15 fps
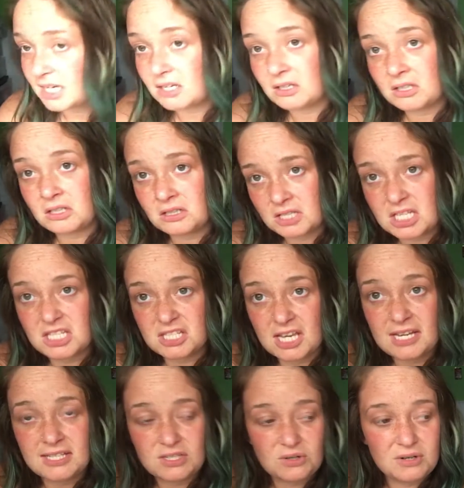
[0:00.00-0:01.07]
oh, these
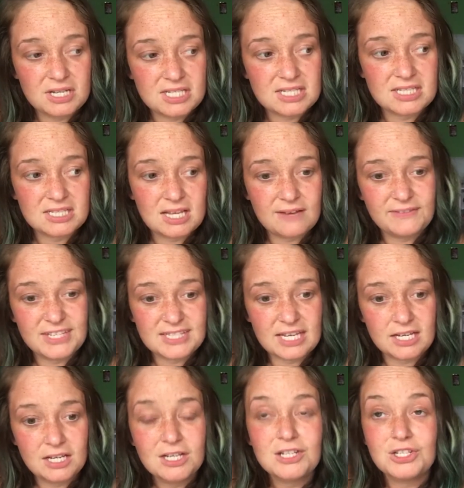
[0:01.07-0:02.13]
sex toys and stuff. He's
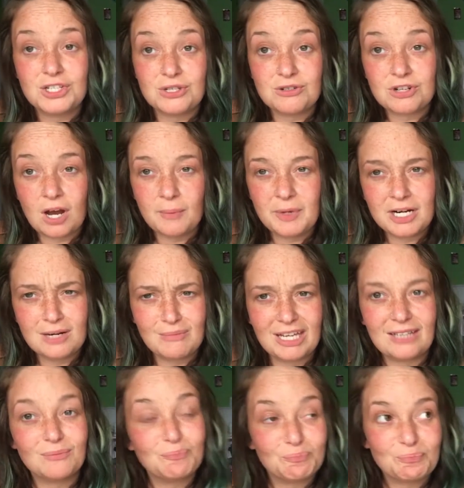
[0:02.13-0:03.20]
like, do you shop here? I'm
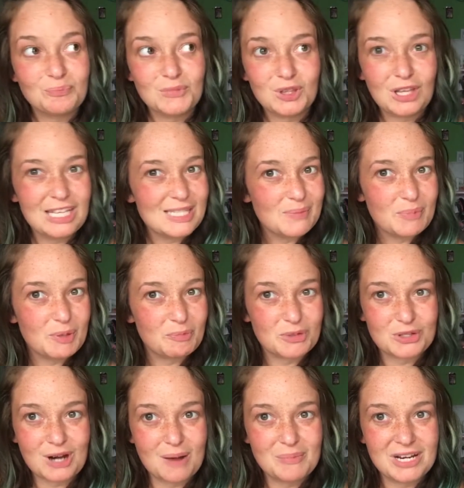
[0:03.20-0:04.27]
like, lots of people
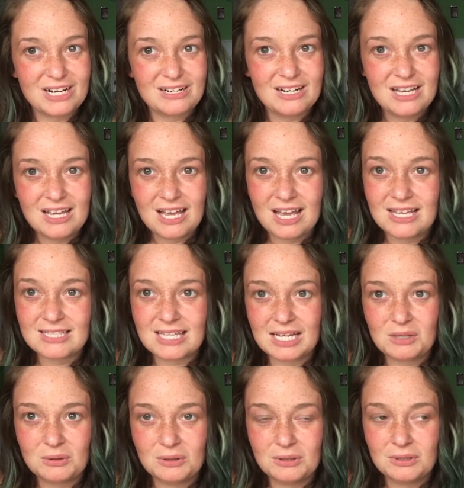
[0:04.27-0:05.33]
shop here. And he's
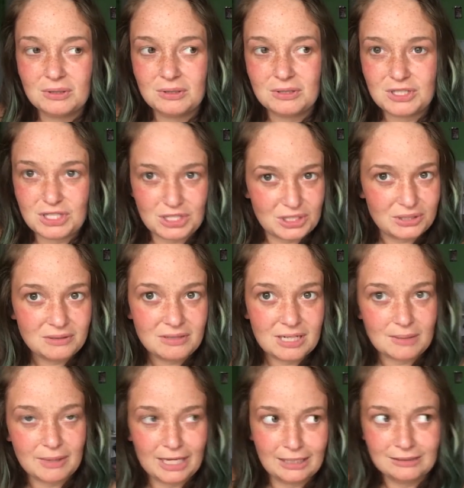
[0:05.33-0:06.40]
like, do you? And
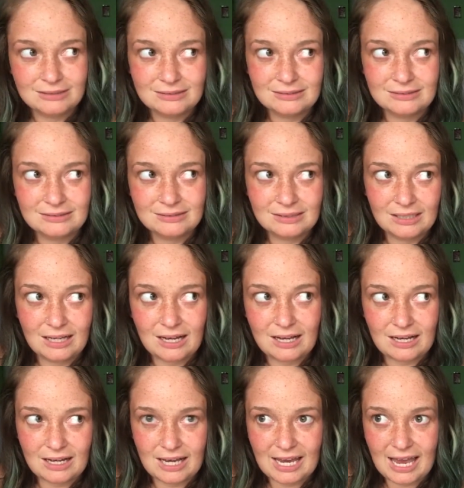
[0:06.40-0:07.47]
I'm like,
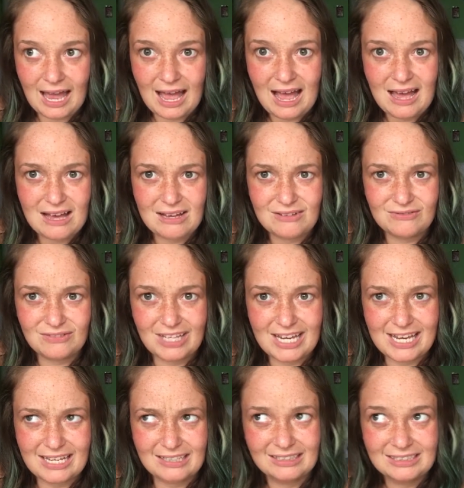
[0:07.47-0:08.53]
I have,
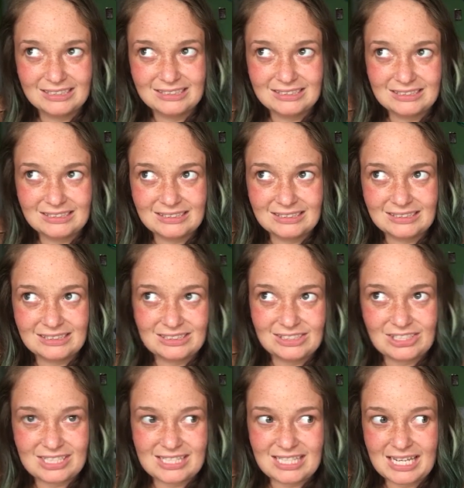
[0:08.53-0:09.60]
like,
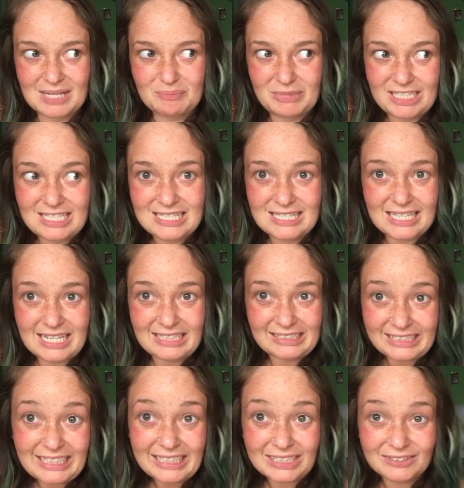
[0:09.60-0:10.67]
just, like, please, like,
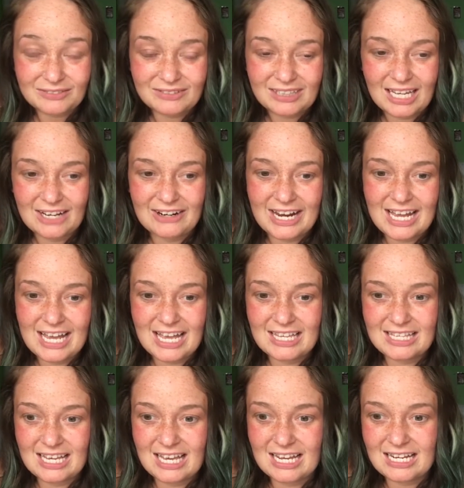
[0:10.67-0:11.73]
leave, right?
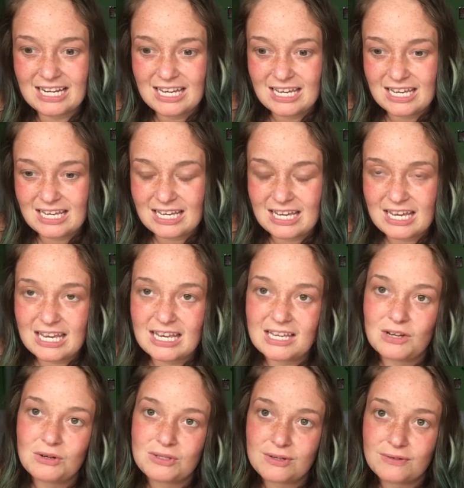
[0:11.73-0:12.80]
And then he
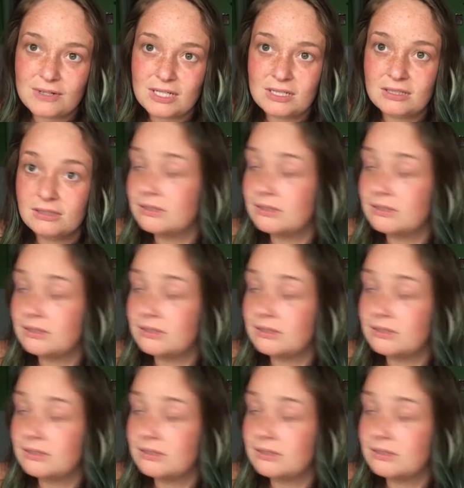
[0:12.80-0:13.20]
goes over